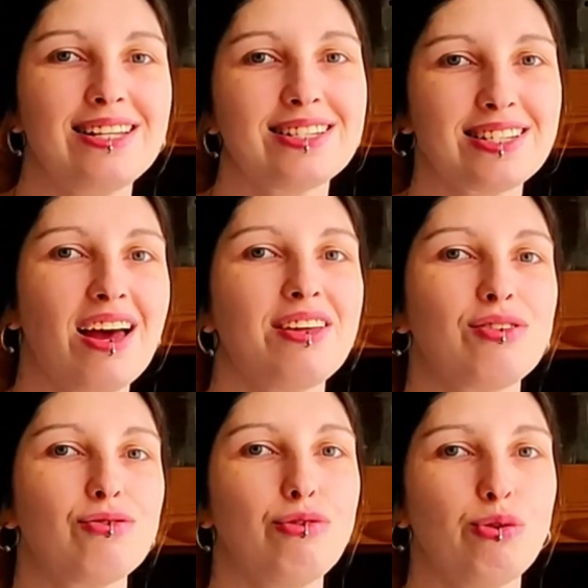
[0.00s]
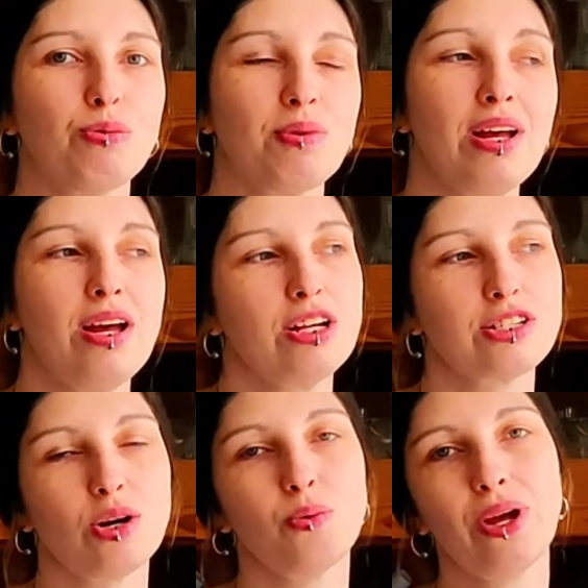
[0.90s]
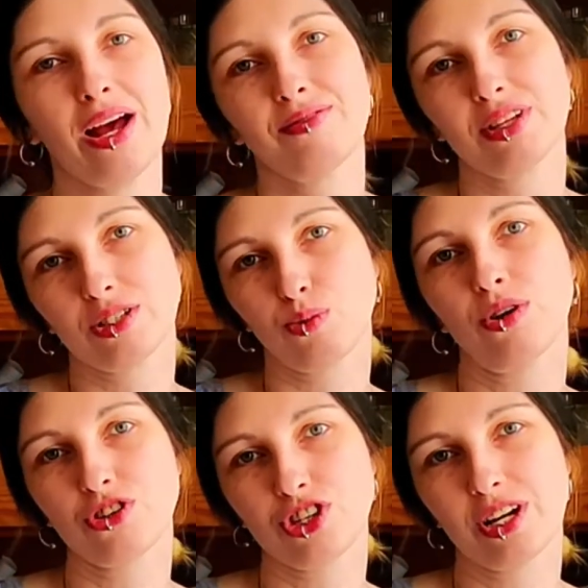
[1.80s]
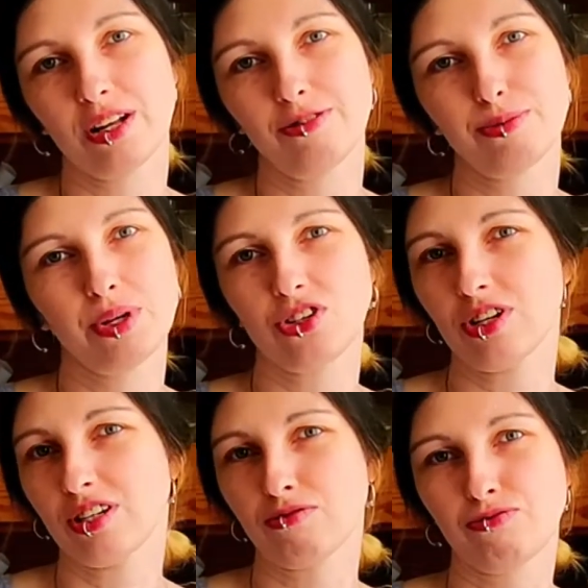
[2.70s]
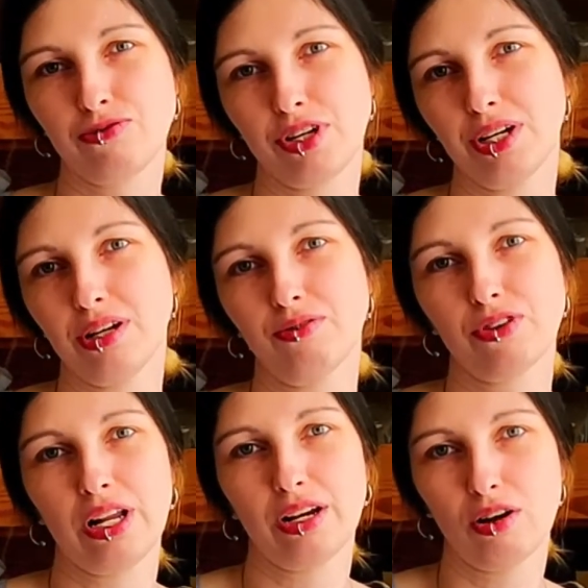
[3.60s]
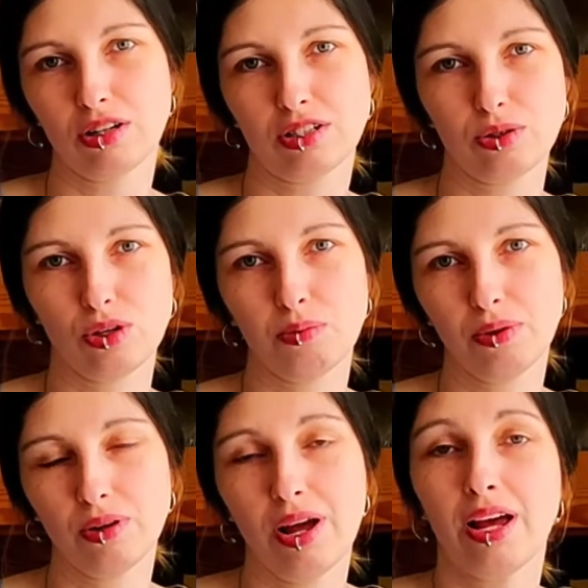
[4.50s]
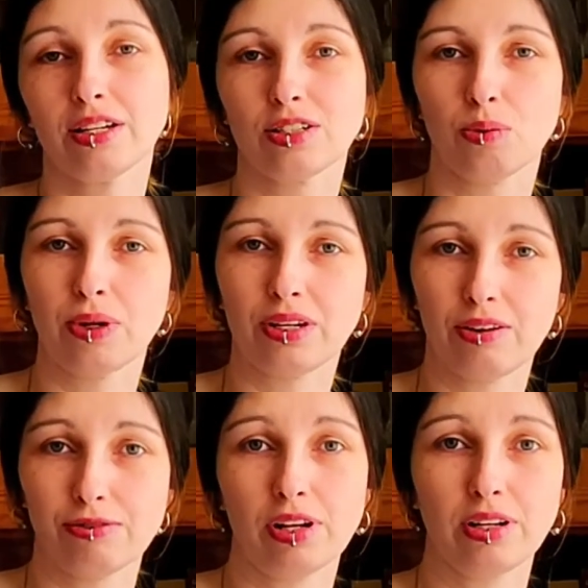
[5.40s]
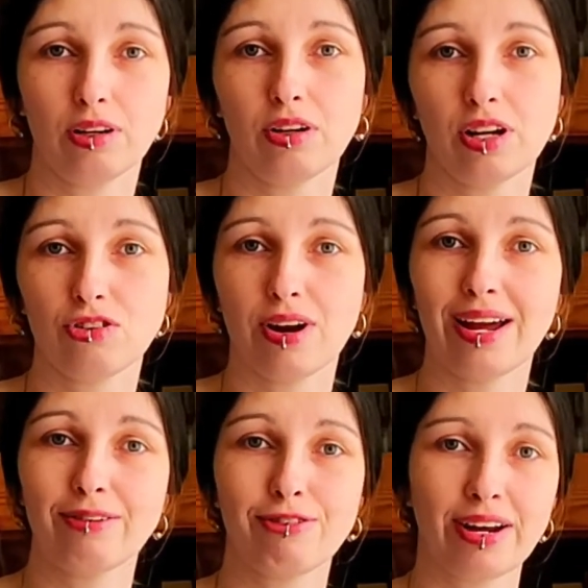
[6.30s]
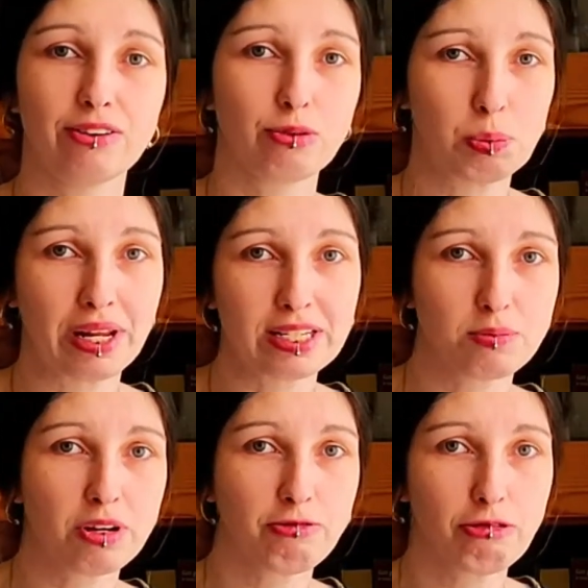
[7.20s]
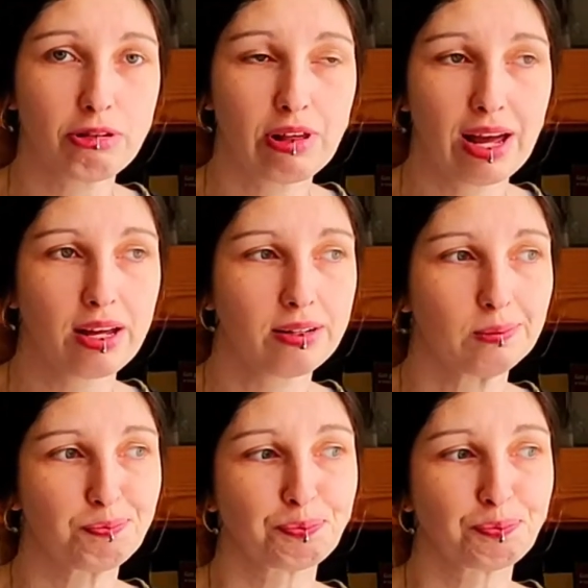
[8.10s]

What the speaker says: inside the room. So we have this one shelf which is really, really not suitable. So we're definitely gonna try and find a replacement for that.